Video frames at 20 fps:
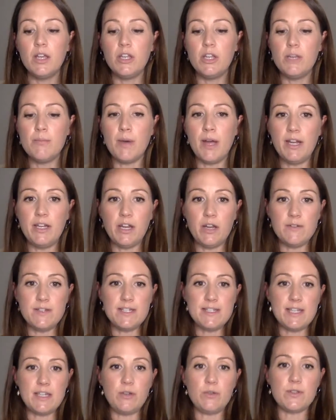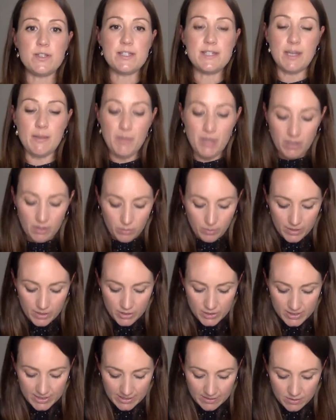You might notice in your stomach,
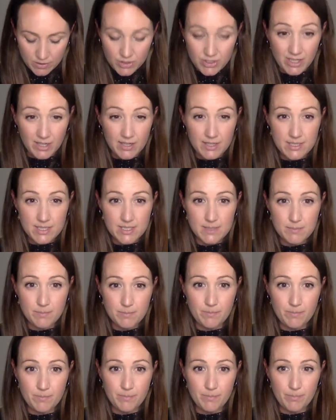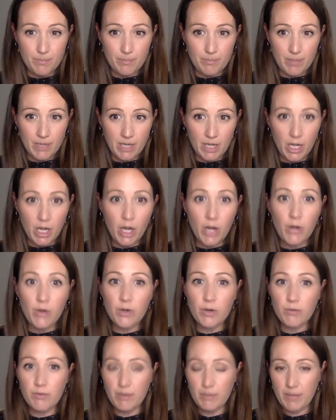which sits just below
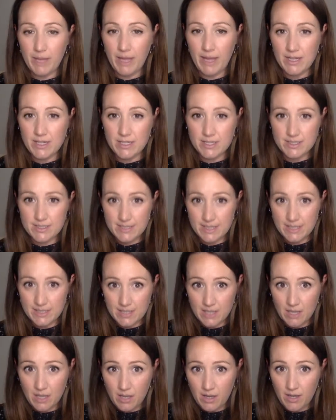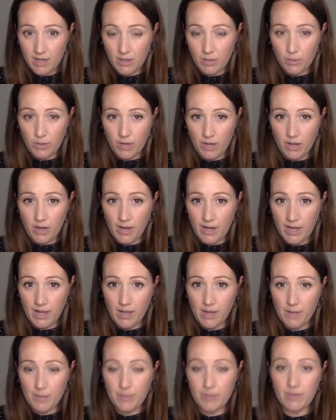your rib cage, it sits high, quite high
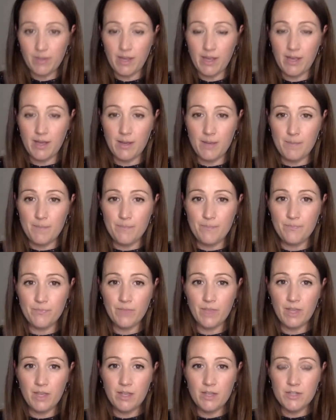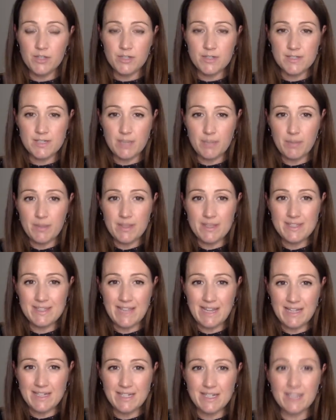up, um, just up in the
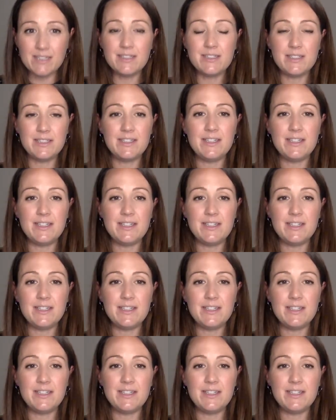center.